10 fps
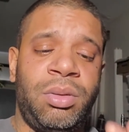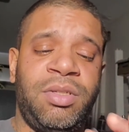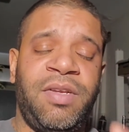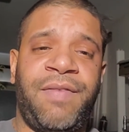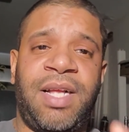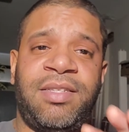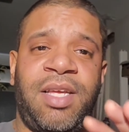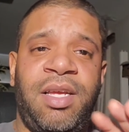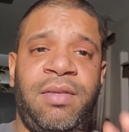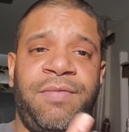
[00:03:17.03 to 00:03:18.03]

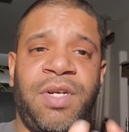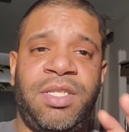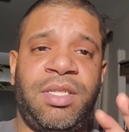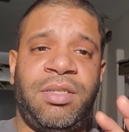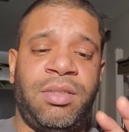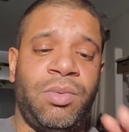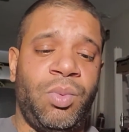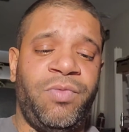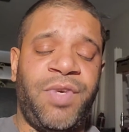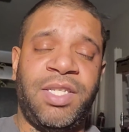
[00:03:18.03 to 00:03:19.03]
Devontae, Funches.
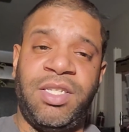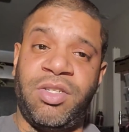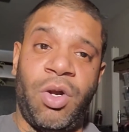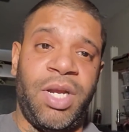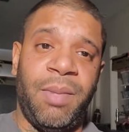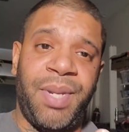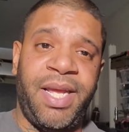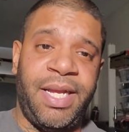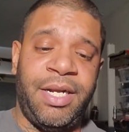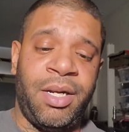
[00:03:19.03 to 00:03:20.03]
Well, Funches gonna get
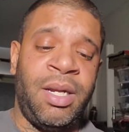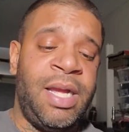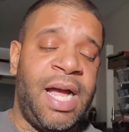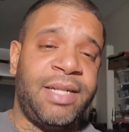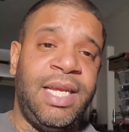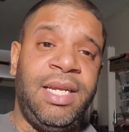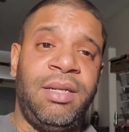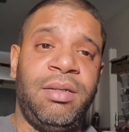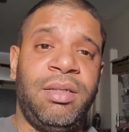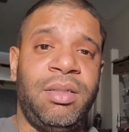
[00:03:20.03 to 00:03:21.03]
play in there. I think
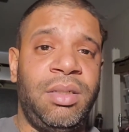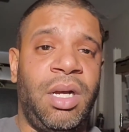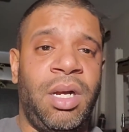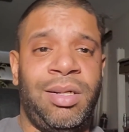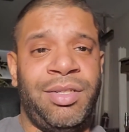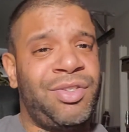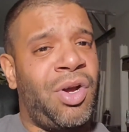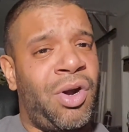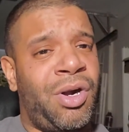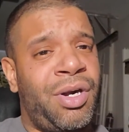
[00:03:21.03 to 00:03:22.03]

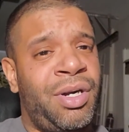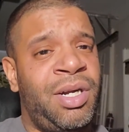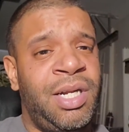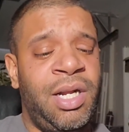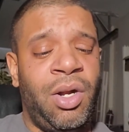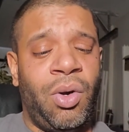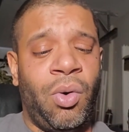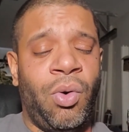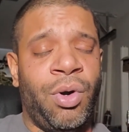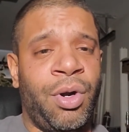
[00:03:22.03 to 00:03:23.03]
Lazard
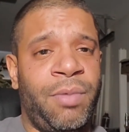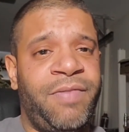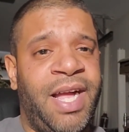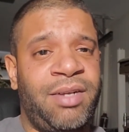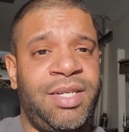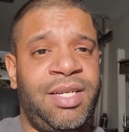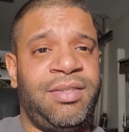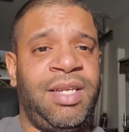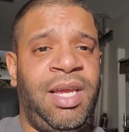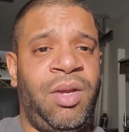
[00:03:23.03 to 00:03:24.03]
or Valdez
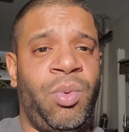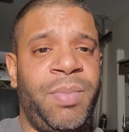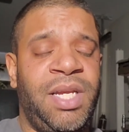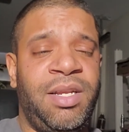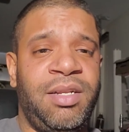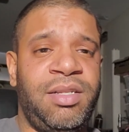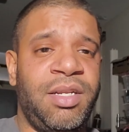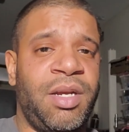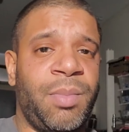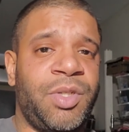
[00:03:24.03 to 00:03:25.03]
again will be the
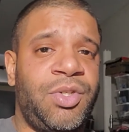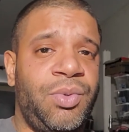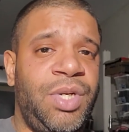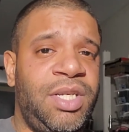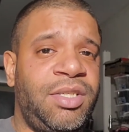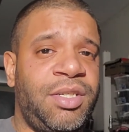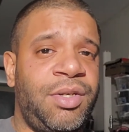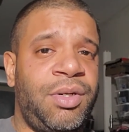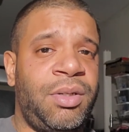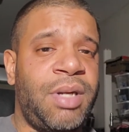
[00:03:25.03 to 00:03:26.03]
number 2 this
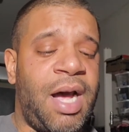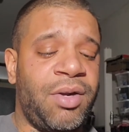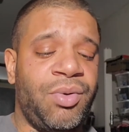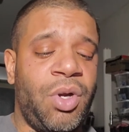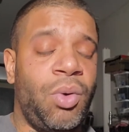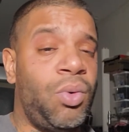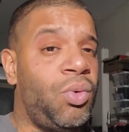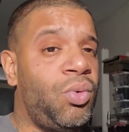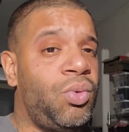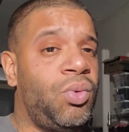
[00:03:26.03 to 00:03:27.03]
year. I don't know
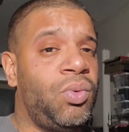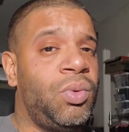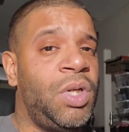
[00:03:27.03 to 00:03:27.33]
who.